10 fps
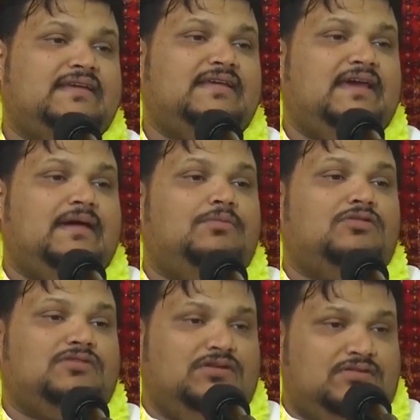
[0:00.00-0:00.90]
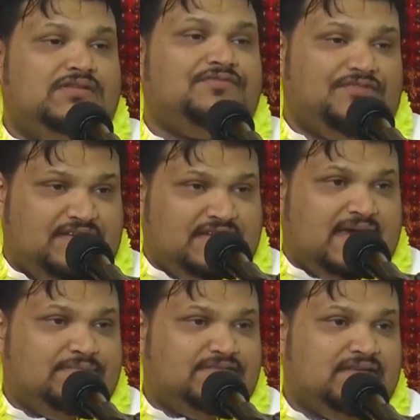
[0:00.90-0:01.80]
to hear about the different
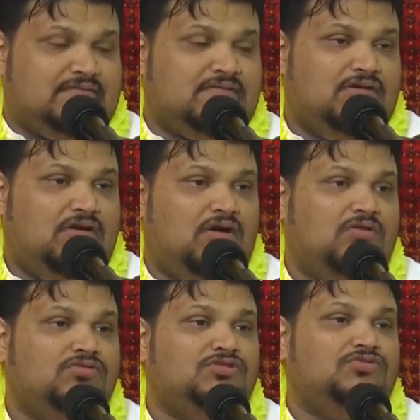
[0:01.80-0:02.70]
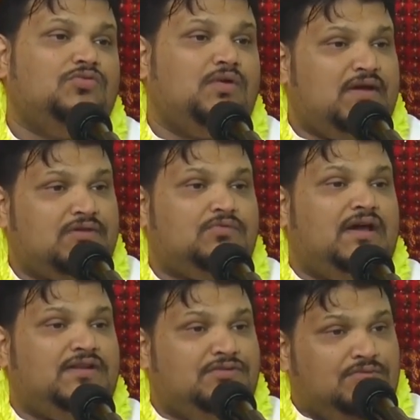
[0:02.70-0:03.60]
types and how do you wear it,
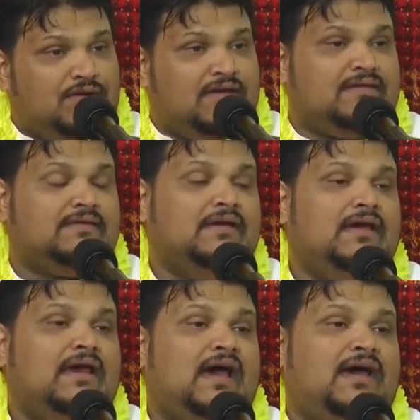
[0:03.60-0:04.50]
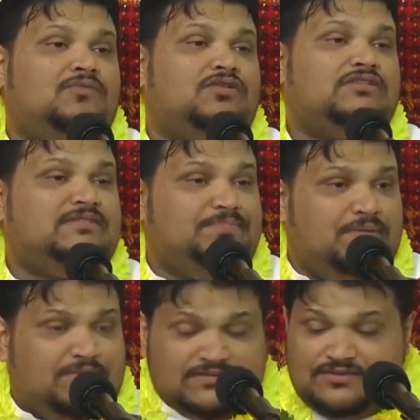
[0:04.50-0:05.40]
why do you wear it, and what is the
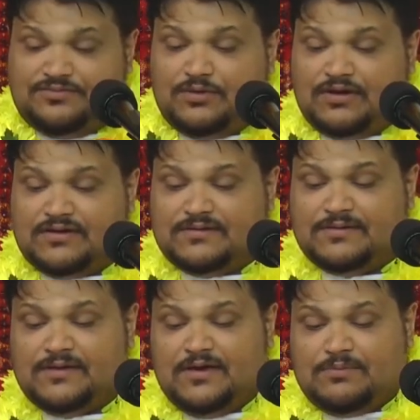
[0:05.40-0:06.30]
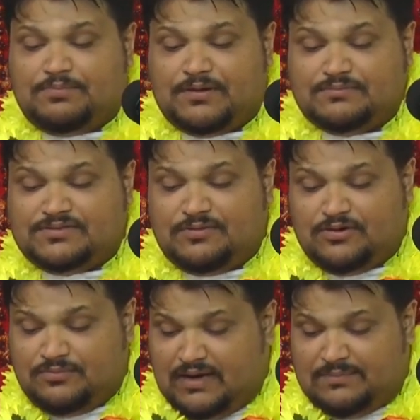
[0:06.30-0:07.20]
purpose of wearing it. Prem
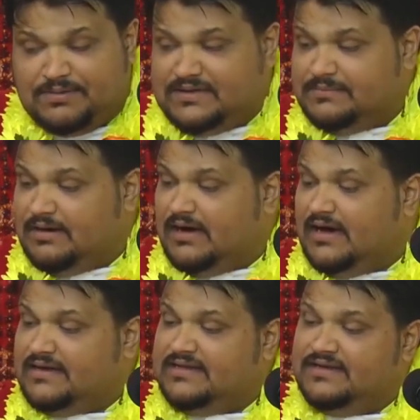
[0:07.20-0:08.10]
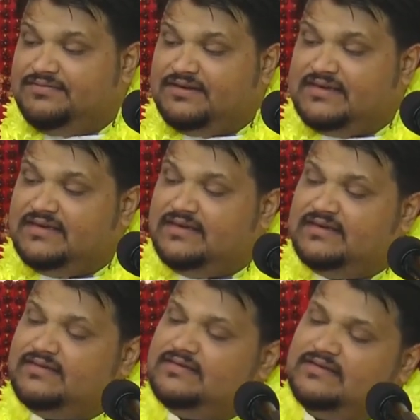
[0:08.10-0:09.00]
Mahapati Mahadeva
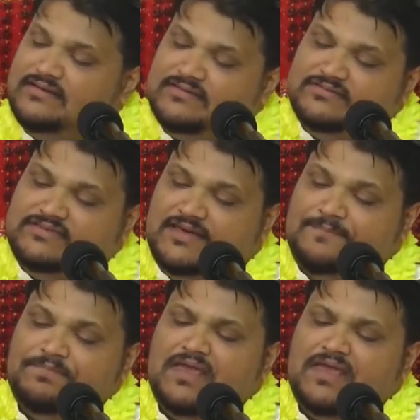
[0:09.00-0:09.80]
Ki Jai.